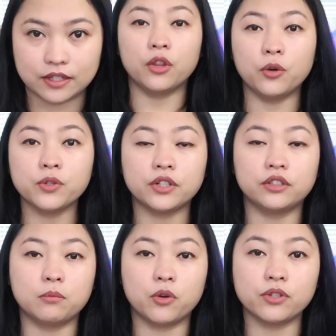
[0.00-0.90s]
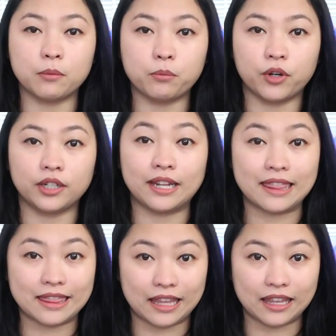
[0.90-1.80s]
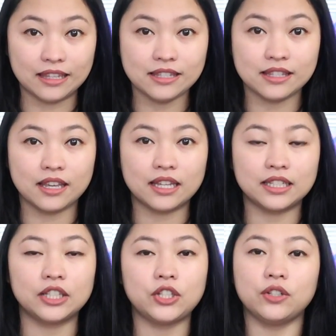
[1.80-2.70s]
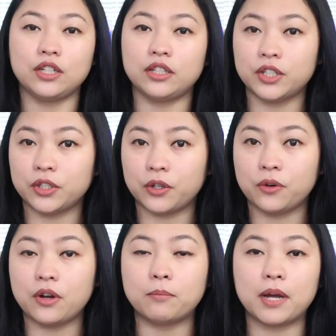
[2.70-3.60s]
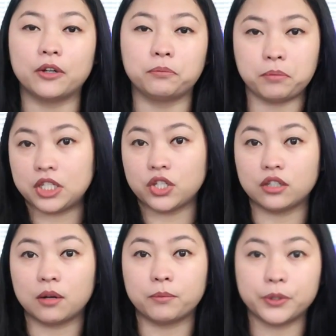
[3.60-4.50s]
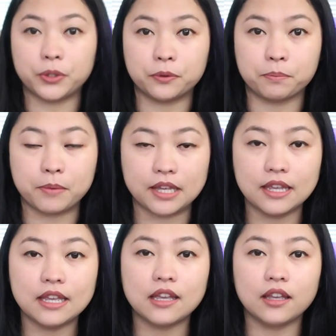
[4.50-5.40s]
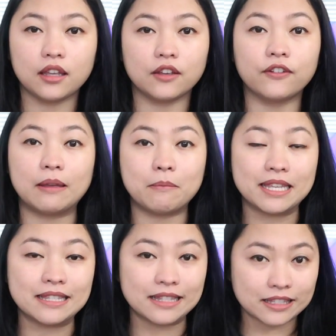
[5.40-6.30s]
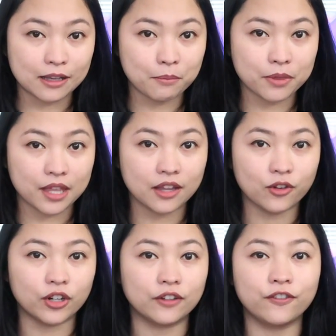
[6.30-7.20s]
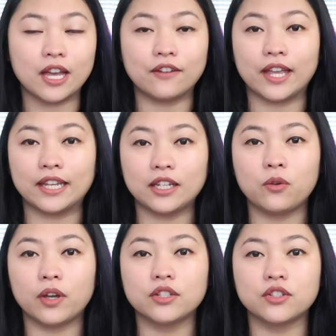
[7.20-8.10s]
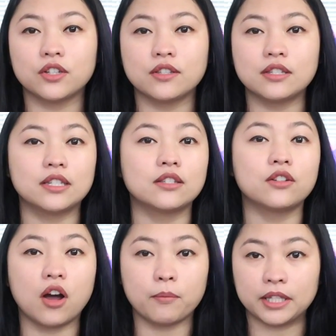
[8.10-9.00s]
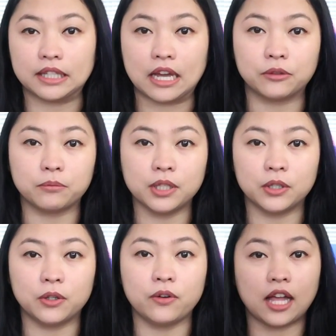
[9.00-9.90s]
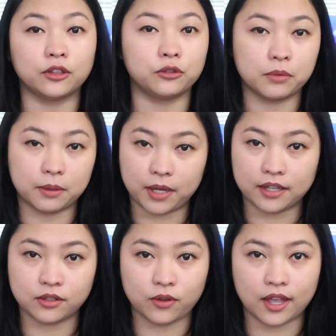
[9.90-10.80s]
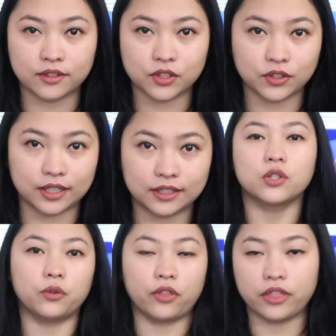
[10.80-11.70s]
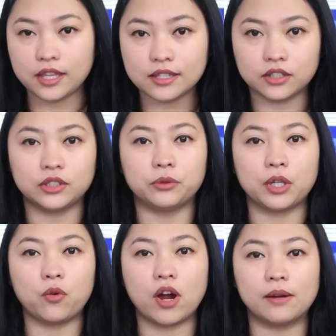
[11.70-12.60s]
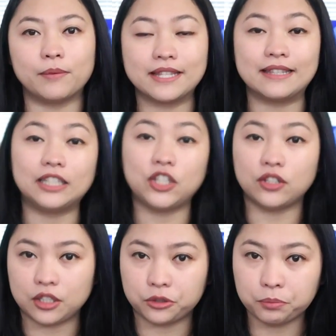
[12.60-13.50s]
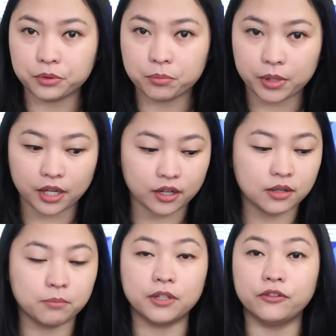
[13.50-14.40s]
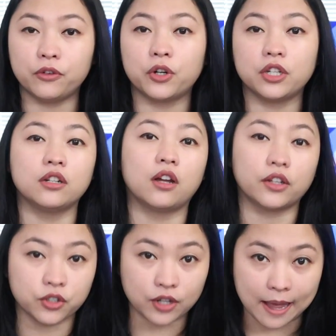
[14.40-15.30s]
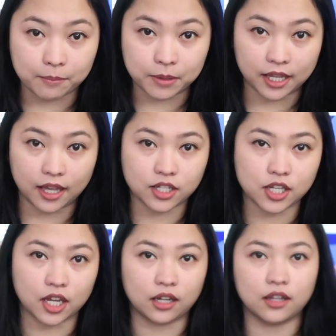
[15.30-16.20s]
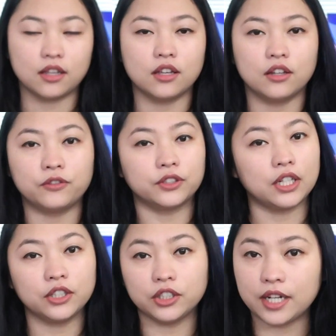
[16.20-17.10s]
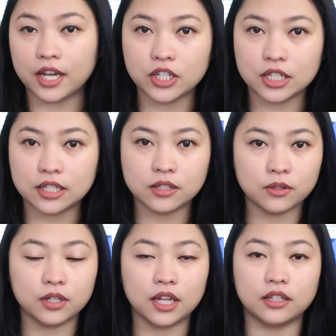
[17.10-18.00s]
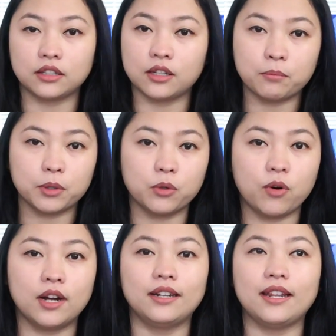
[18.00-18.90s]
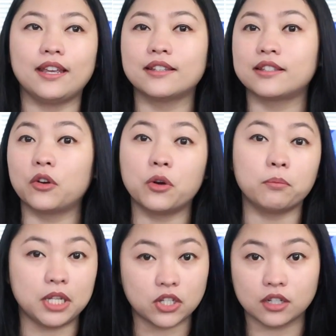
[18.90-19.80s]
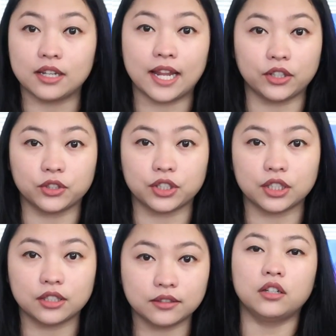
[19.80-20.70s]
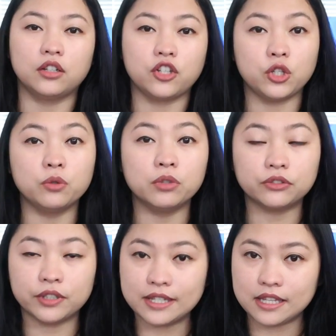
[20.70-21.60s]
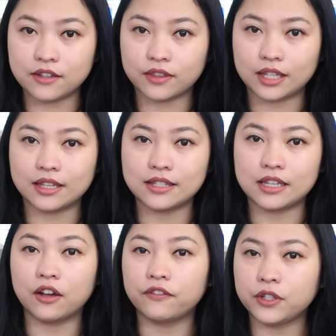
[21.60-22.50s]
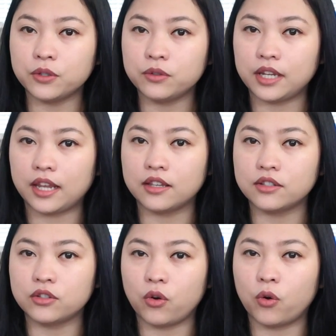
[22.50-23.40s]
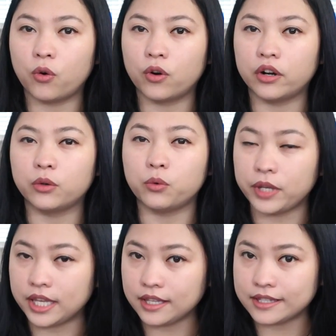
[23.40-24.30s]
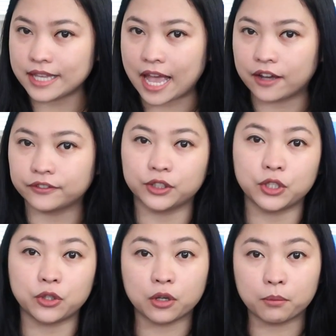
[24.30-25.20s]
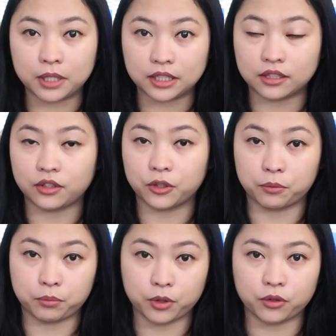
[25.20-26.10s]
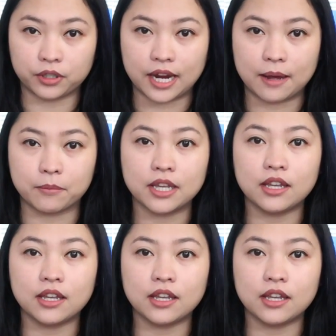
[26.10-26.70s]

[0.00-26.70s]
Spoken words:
Those are the most important things that you need to know about PGWP. If I missed something or if you have any questions, just comment down below. I'll do my best to answer it. So these are the requirements that you need to prepare before you lodge your application. For the international student, number 1 is the completion letter. You will receive this a few days or weeks after you completed your program.